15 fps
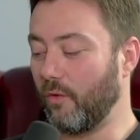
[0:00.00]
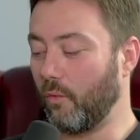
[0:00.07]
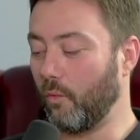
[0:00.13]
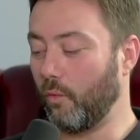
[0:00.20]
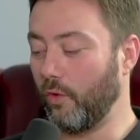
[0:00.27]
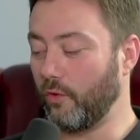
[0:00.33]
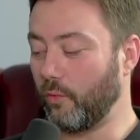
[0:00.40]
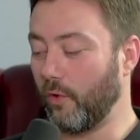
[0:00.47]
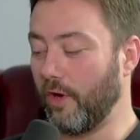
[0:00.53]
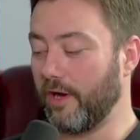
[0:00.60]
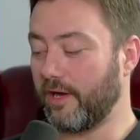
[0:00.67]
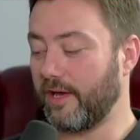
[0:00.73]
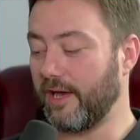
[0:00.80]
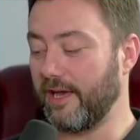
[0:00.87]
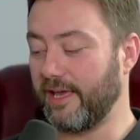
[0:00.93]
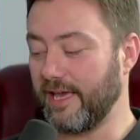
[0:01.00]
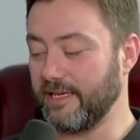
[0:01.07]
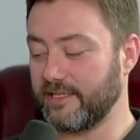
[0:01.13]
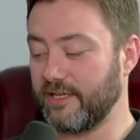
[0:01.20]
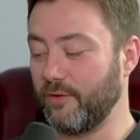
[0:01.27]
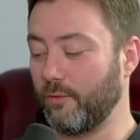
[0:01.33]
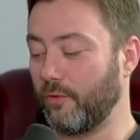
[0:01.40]
would work
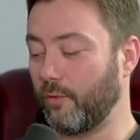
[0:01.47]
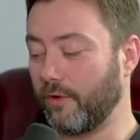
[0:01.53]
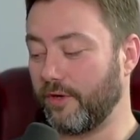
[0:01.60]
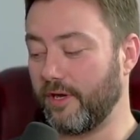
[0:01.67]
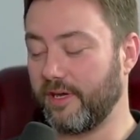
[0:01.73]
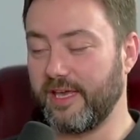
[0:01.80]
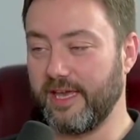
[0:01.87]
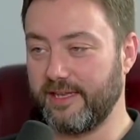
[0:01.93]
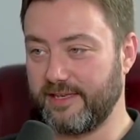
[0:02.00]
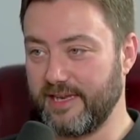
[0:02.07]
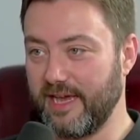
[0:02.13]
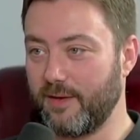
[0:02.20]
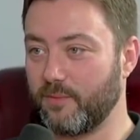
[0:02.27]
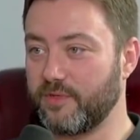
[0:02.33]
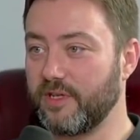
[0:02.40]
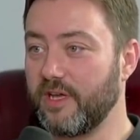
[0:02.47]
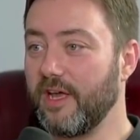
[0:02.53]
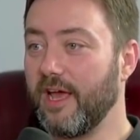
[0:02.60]
against her, would want her kidnapped,